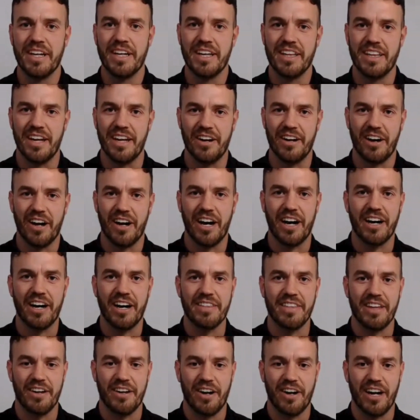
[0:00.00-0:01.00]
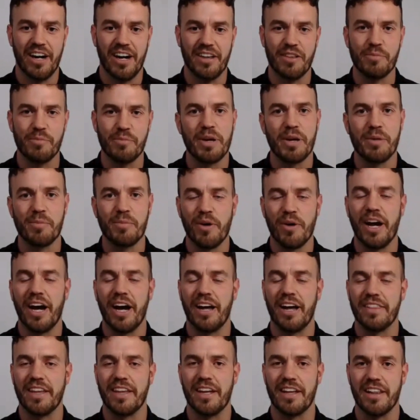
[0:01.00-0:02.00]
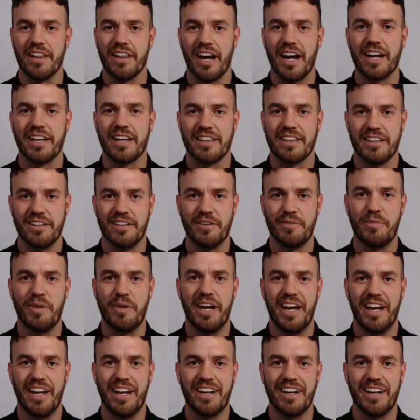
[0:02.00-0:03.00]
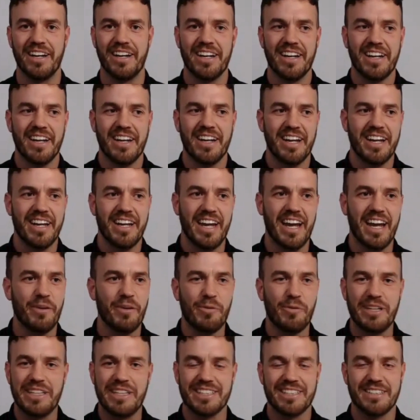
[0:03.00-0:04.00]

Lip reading: There are other people out there like them, and yeah, I